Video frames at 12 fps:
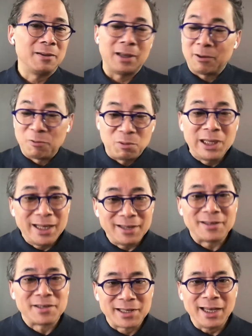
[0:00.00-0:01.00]
we need
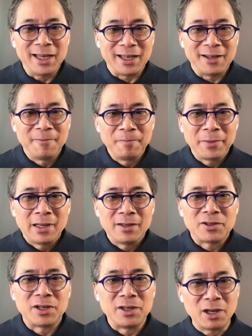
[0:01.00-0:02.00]
to see
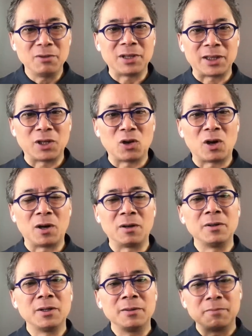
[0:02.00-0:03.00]
to know that there are
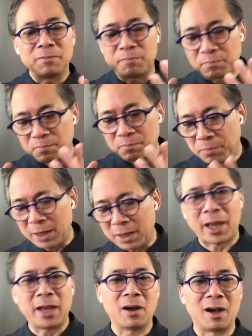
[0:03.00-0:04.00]
big
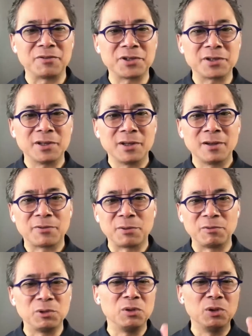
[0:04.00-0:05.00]
payoffs
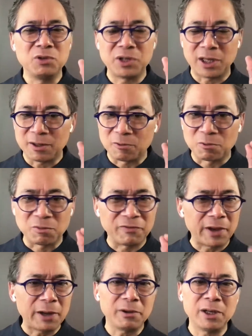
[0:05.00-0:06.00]
for losing
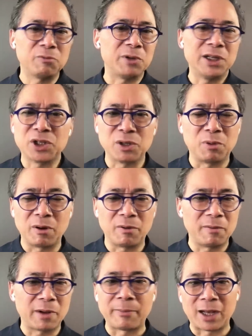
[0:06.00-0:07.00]
very
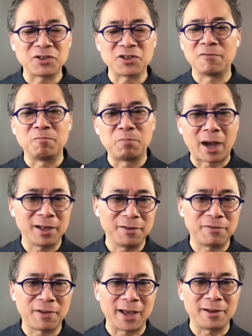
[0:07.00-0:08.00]
reasonable amounts of body
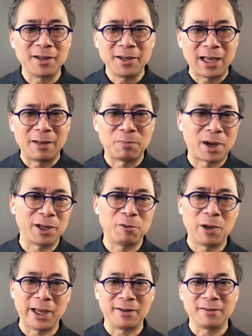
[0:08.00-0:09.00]
fat and body
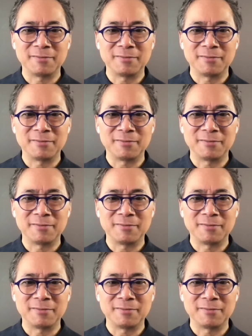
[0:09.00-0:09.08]
weight.